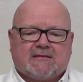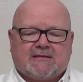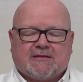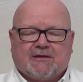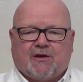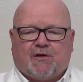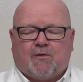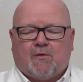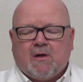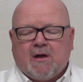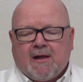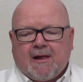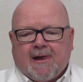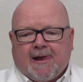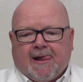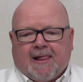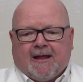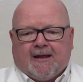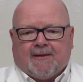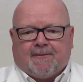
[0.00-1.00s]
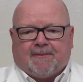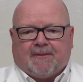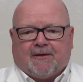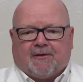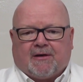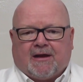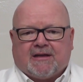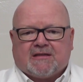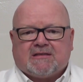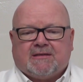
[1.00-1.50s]
So
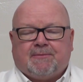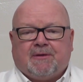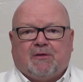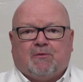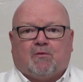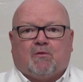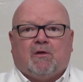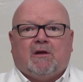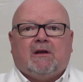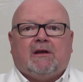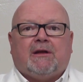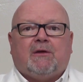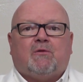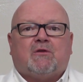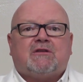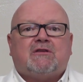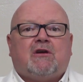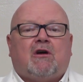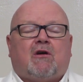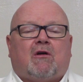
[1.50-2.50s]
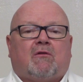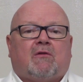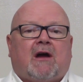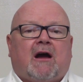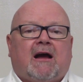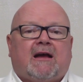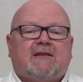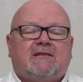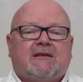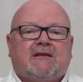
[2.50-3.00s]
there has to be really what's called
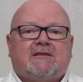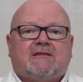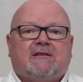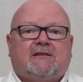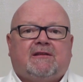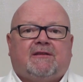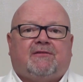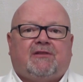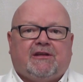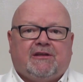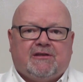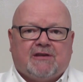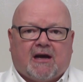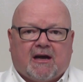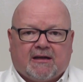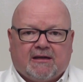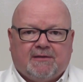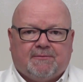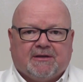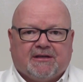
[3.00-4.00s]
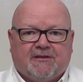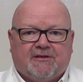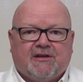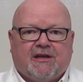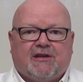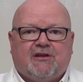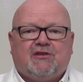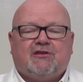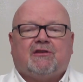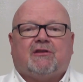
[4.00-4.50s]
high sensitivity
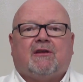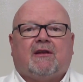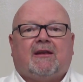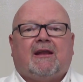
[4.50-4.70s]
documentation.